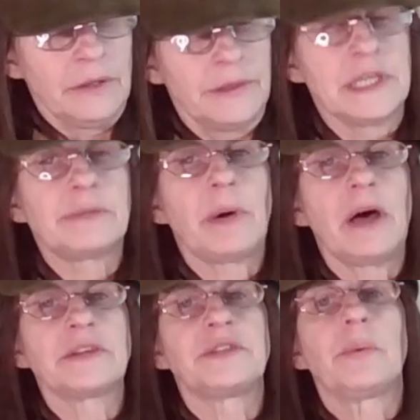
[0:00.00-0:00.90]
this
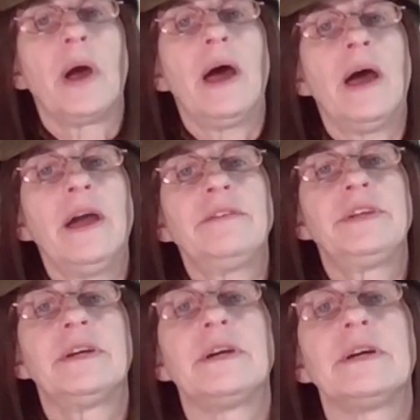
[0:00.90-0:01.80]
box
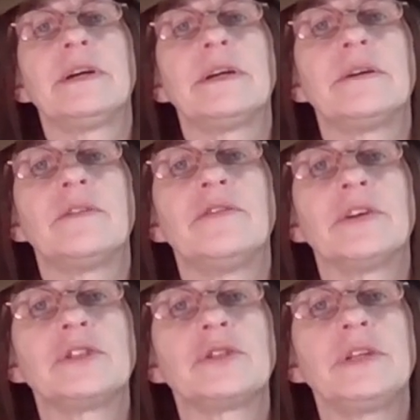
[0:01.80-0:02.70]
arrived
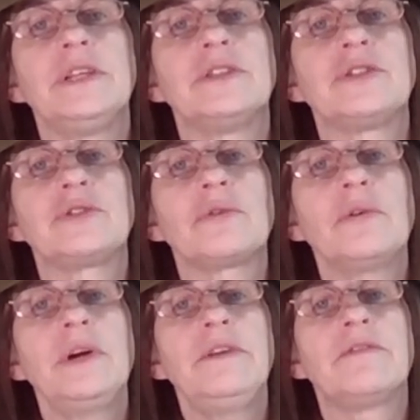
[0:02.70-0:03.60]
virtually
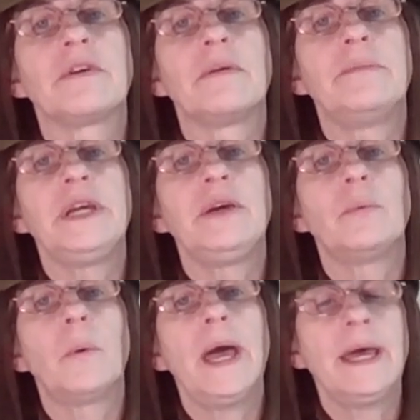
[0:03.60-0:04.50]
destroyed from
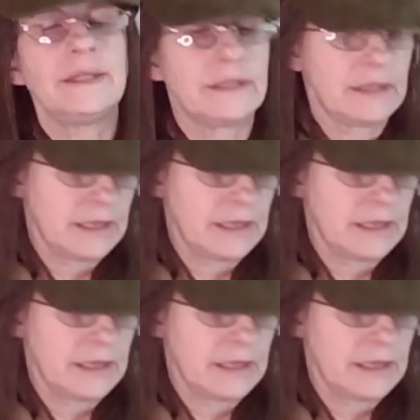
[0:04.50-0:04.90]
being wet